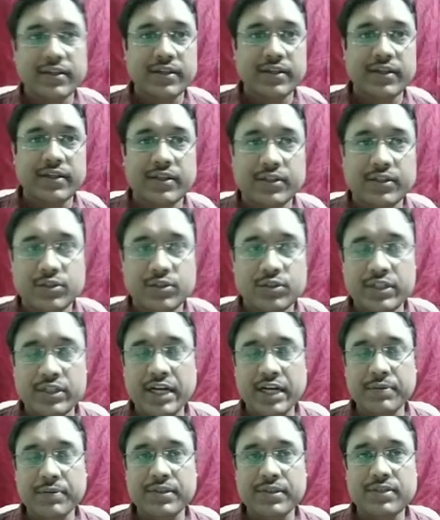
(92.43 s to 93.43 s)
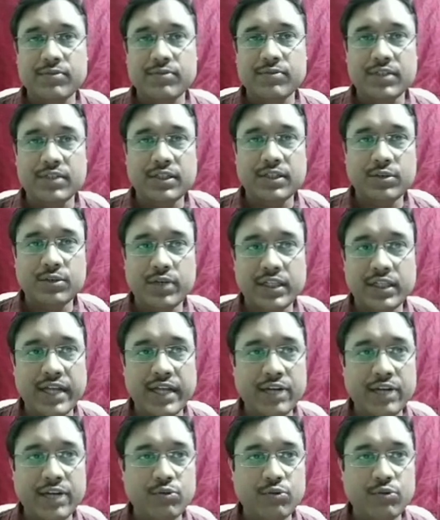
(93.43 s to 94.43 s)
So that means which is showing
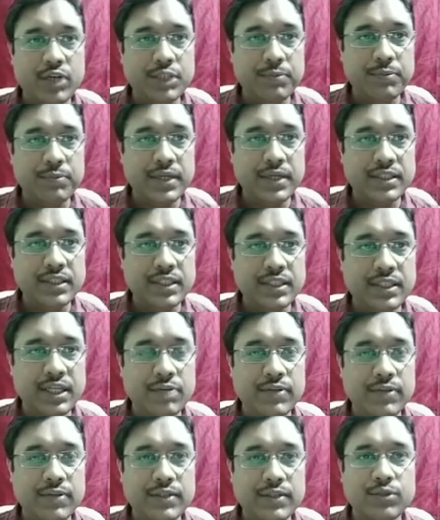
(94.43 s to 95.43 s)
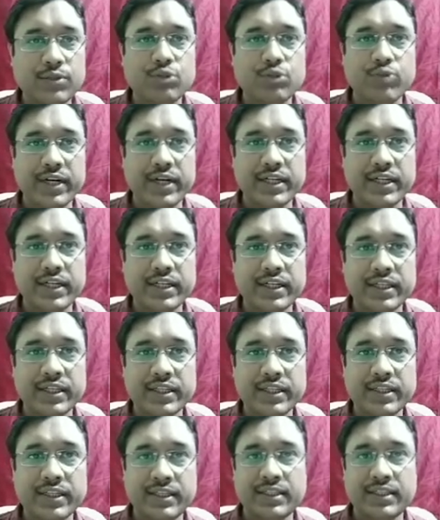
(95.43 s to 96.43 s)
that 2x plus 3 equals to 20.
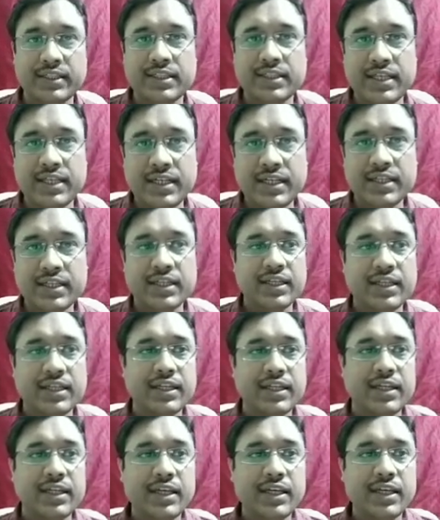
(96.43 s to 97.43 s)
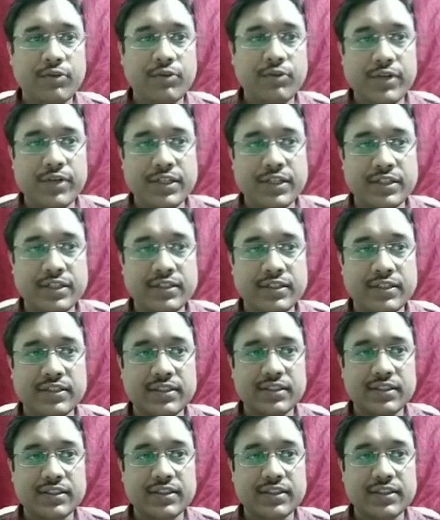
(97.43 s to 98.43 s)
This is an equation.
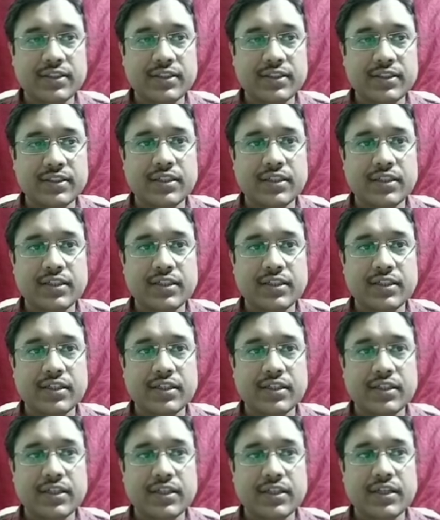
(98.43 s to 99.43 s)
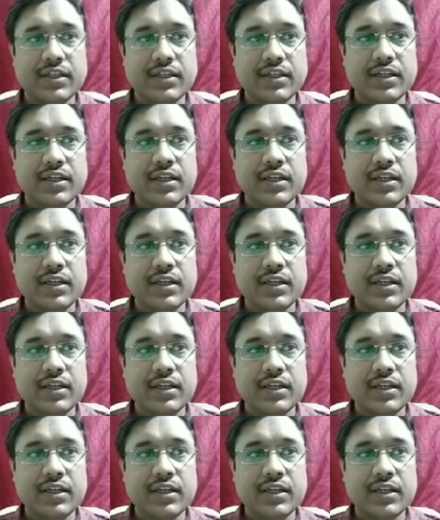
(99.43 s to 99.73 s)
Now